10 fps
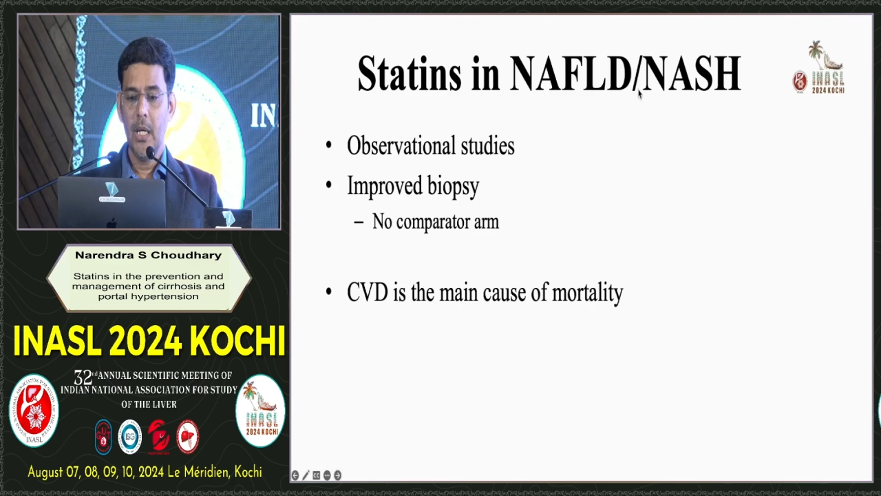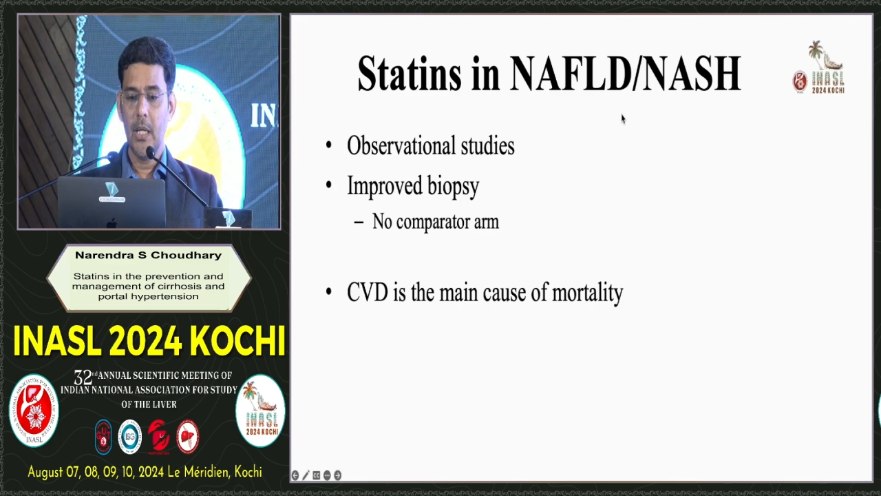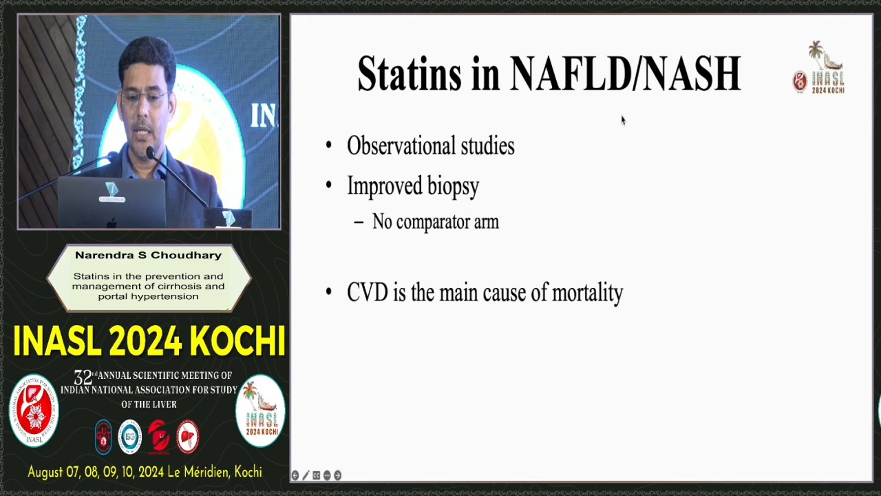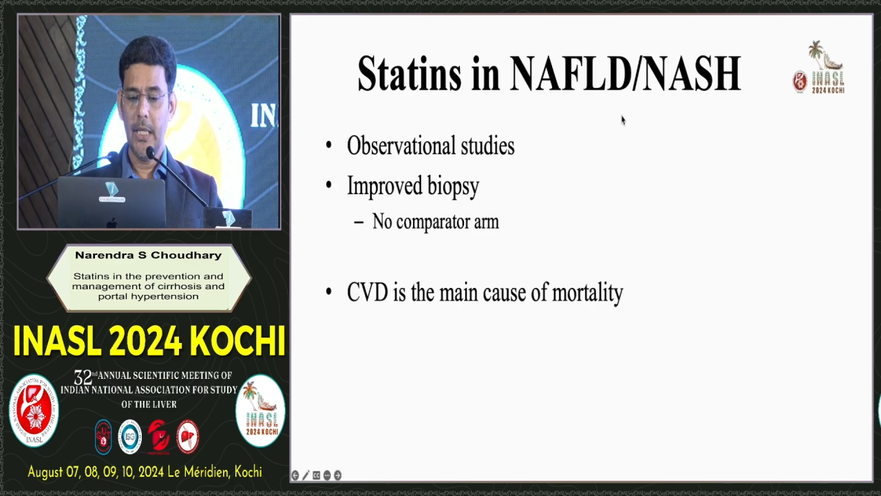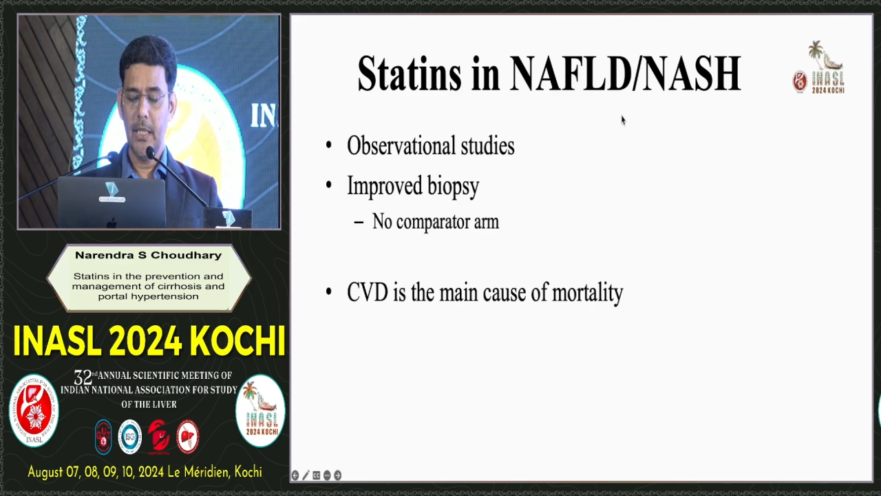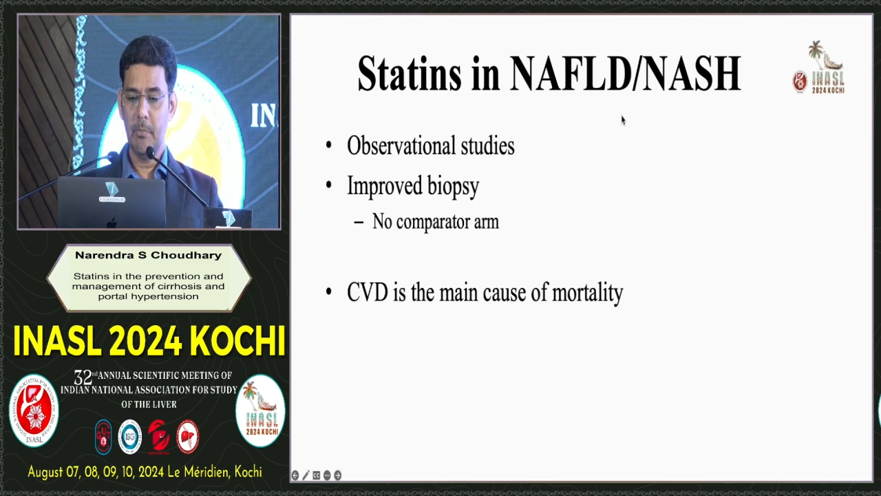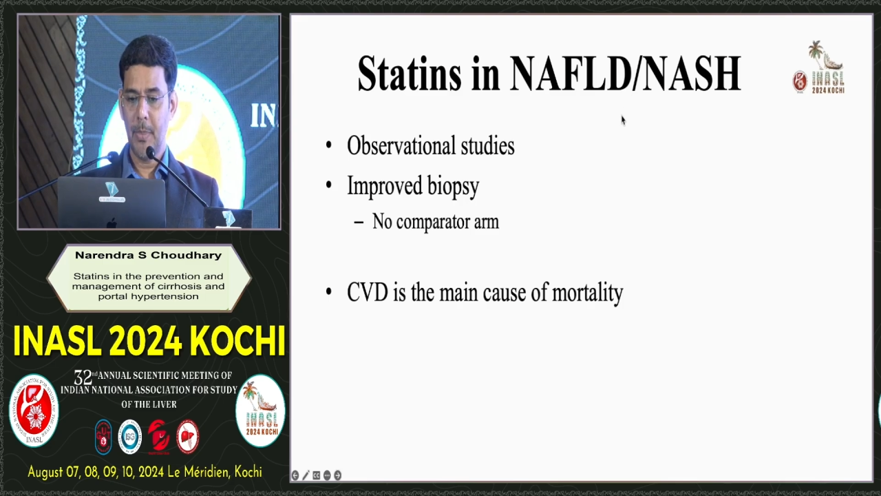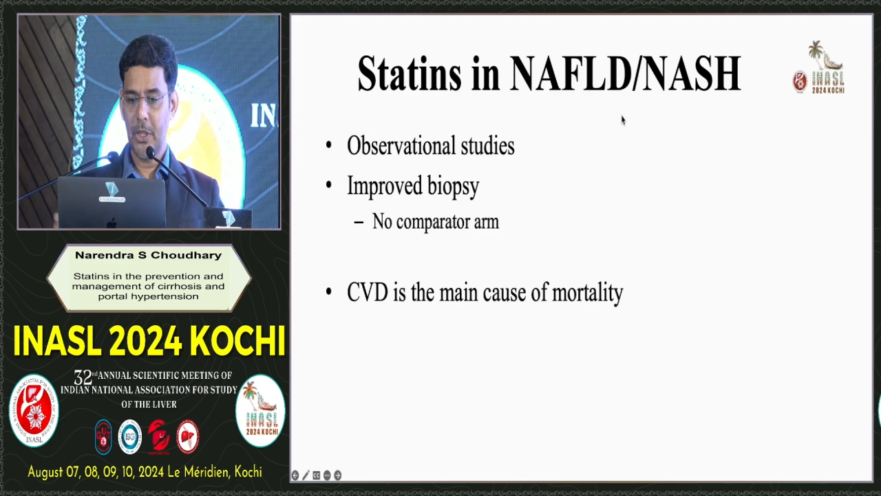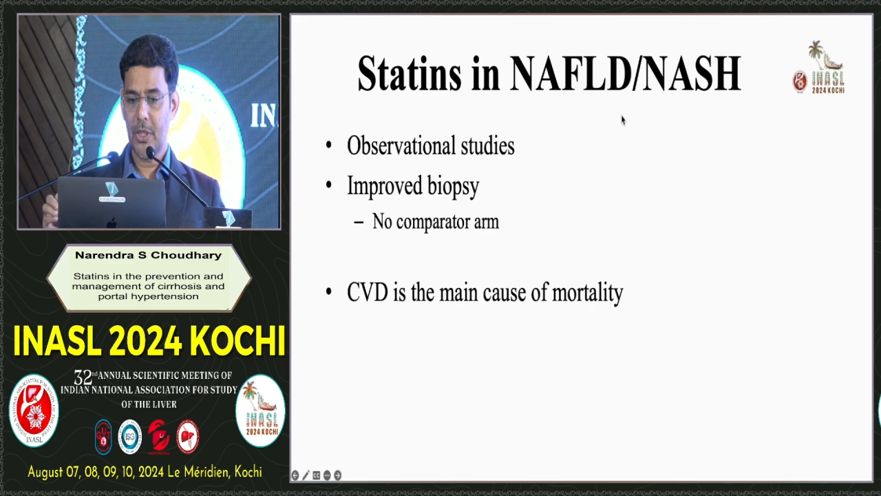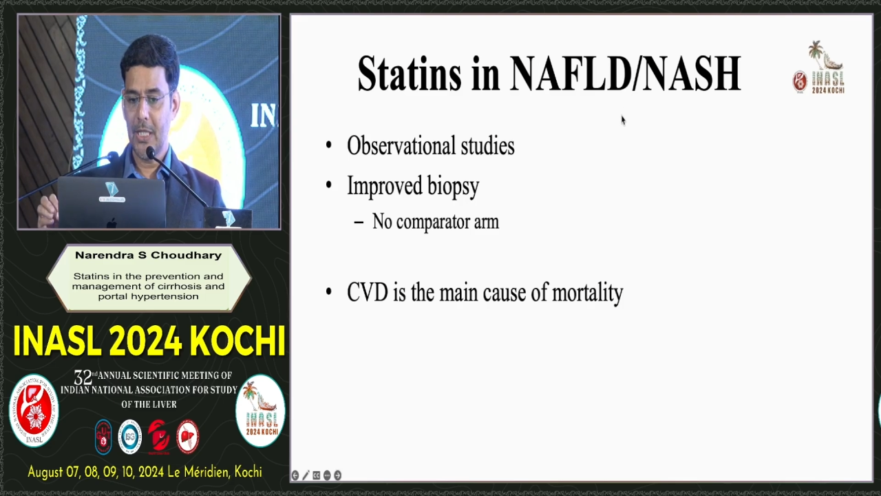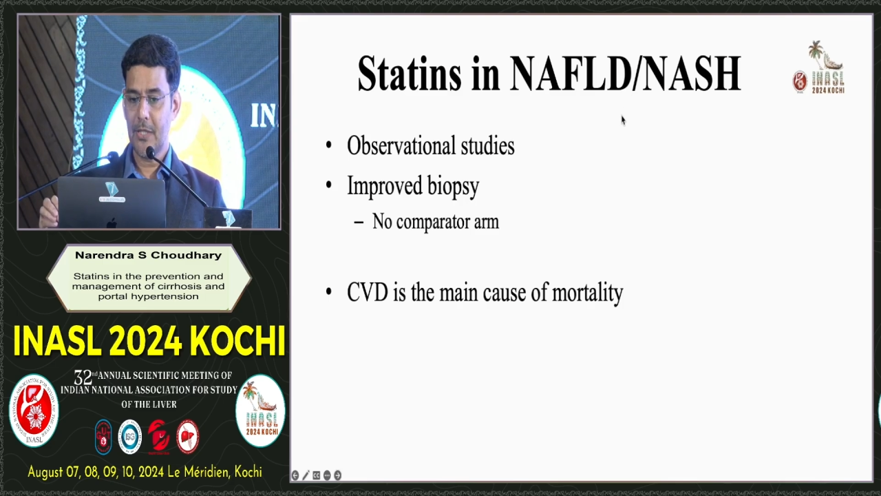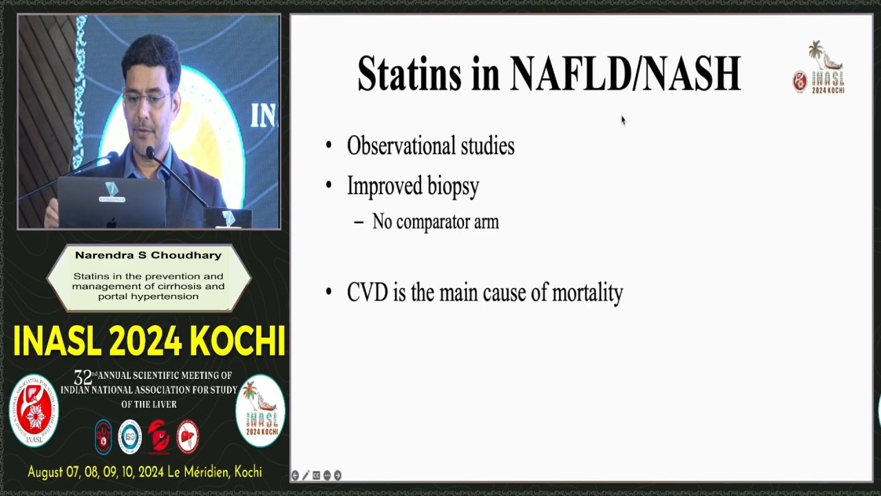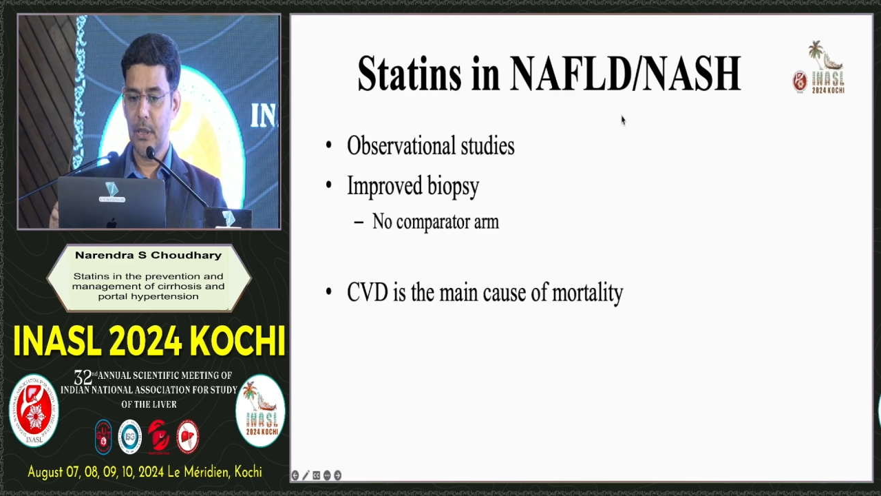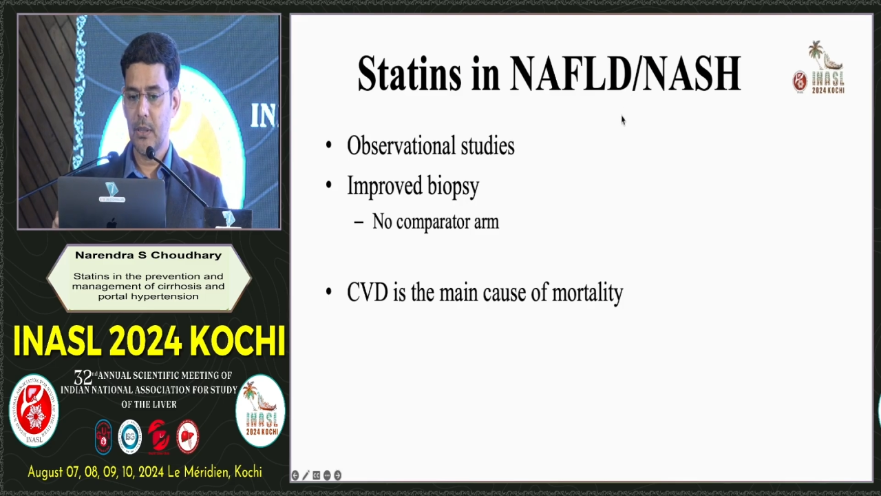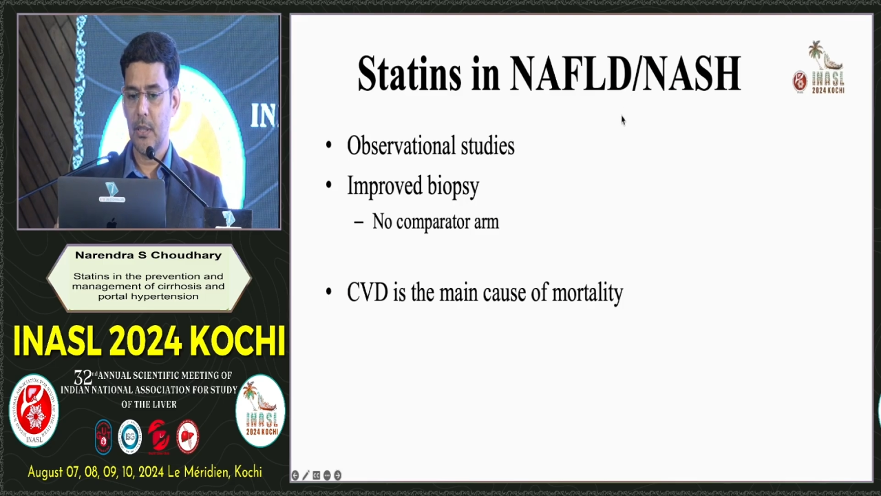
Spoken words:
In patients with